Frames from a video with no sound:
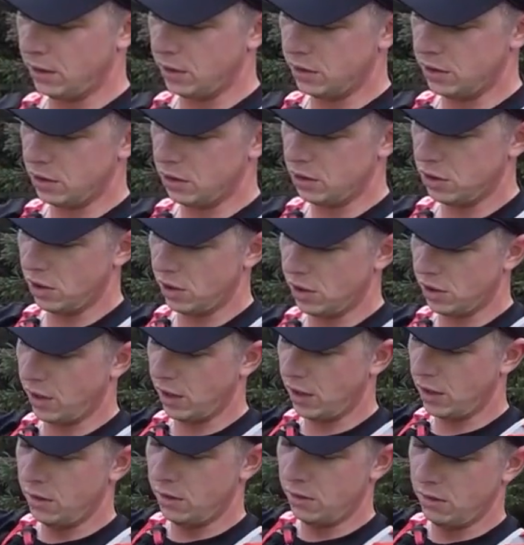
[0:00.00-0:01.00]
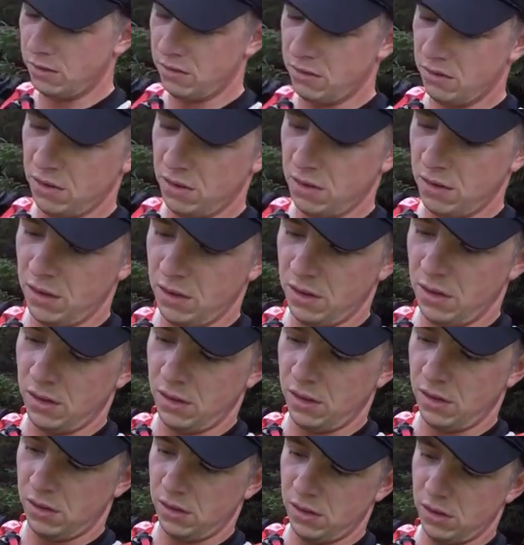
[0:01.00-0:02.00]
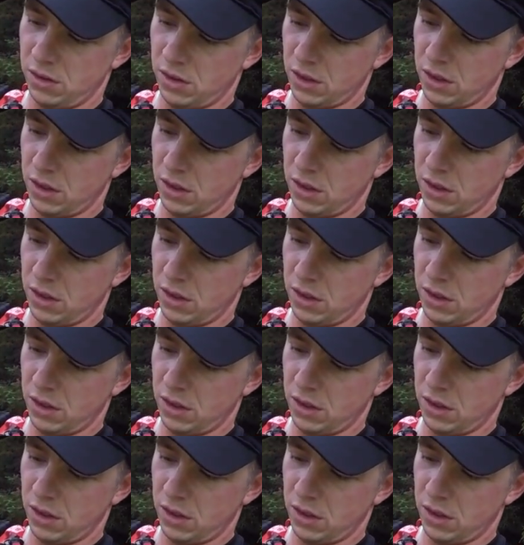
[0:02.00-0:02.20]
and you can just chuck into your water bottles.